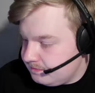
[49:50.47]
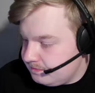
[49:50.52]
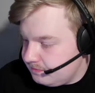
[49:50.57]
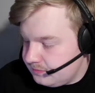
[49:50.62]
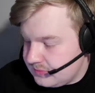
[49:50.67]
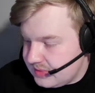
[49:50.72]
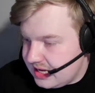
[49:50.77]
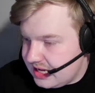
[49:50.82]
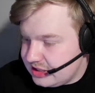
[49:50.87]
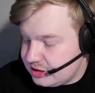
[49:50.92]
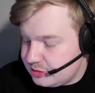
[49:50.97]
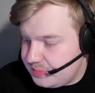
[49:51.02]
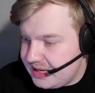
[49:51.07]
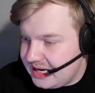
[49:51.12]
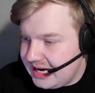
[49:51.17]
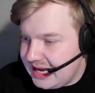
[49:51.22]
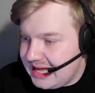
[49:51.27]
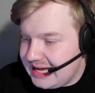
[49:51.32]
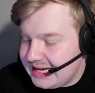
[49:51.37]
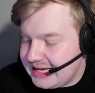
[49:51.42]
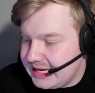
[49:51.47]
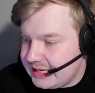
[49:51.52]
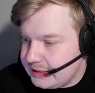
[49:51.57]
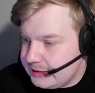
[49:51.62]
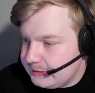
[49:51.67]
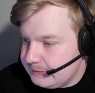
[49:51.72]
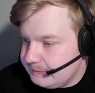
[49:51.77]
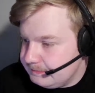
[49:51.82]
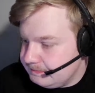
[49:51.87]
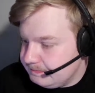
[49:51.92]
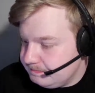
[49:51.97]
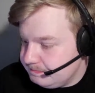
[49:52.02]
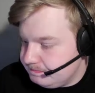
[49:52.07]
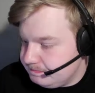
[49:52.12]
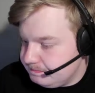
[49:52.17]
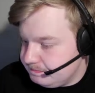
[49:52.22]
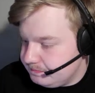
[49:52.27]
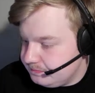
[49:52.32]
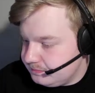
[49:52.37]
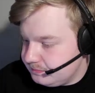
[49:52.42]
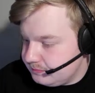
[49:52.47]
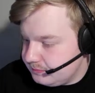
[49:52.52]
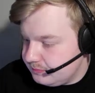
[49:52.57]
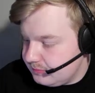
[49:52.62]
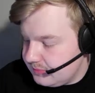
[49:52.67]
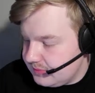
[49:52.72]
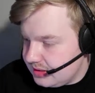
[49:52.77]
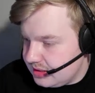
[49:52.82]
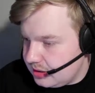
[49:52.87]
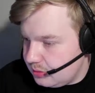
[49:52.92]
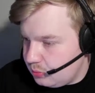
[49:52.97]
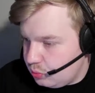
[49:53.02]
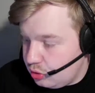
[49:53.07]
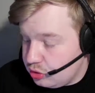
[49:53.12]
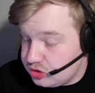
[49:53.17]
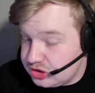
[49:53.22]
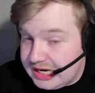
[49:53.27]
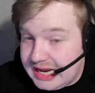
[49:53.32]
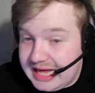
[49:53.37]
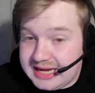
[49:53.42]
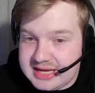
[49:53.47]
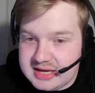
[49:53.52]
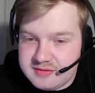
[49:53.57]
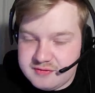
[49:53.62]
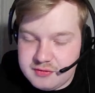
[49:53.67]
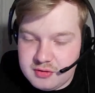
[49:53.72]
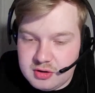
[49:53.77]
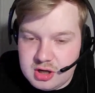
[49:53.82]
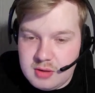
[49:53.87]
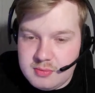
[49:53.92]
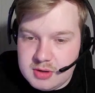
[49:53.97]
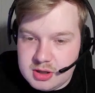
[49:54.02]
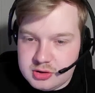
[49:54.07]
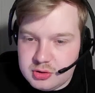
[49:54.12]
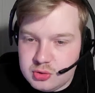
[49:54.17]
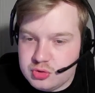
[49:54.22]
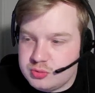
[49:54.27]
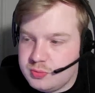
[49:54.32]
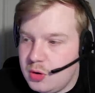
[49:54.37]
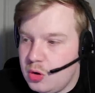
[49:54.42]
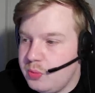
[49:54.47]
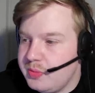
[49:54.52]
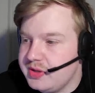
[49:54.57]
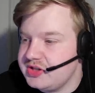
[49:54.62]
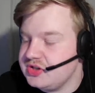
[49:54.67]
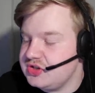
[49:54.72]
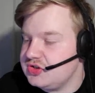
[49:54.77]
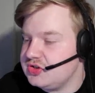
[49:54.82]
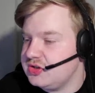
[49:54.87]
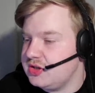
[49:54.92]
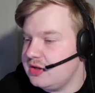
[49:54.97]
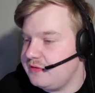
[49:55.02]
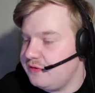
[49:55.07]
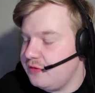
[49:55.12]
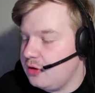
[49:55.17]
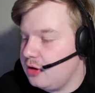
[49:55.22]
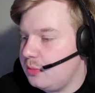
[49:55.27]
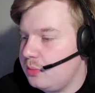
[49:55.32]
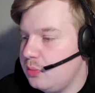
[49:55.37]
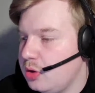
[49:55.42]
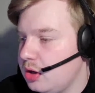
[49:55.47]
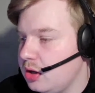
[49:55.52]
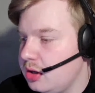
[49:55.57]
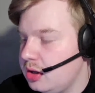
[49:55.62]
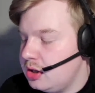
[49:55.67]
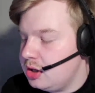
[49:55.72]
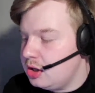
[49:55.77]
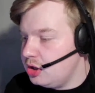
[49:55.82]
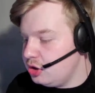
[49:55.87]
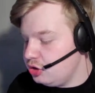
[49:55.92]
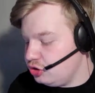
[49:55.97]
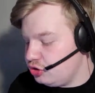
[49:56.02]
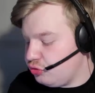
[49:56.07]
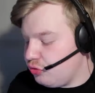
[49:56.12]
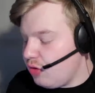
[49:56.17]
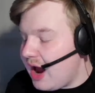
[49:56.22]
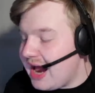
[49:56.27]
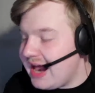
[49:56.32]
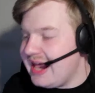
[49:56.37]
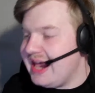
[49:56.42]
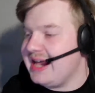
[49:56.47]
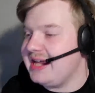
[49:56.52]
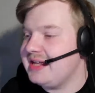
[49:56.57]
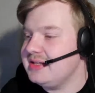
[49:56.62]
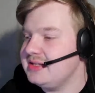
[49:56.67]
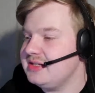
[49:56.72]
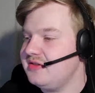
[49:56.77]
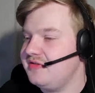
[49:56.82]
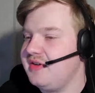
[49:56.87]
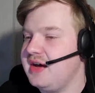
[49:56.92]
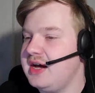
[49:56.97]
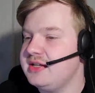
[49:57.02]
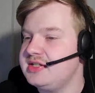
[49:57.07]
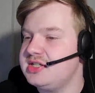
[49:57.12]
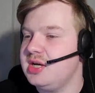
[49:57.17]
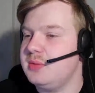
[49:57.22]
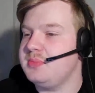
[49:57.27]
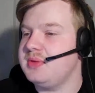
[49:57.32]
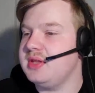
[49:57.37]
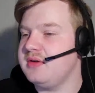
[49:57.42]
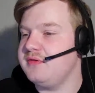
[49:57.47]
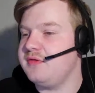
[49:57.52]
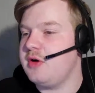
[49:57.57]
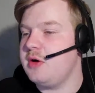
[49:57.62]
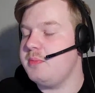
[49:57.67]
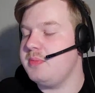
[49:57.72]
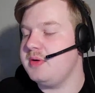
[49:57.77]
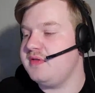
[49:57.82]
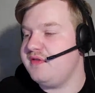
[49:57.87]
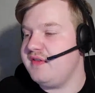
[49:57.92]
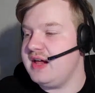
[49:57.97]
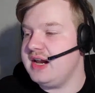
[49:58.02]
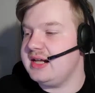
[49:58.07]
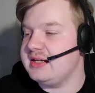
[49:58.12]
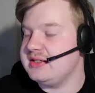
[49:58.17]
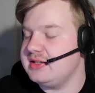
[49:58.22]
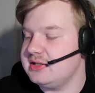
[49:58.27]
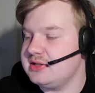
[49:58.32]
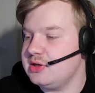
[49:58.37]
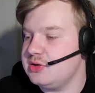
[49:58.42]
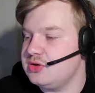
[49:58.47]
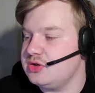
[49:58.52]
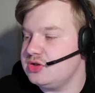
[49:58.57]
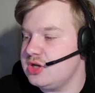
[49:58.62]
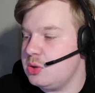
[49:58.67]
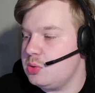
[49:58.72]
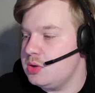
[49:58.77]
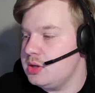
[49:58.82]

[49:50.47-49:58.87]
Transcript: has been lacking. And was lacking for a couple of those moments that Fulham were trying to find something from, but failing to do so.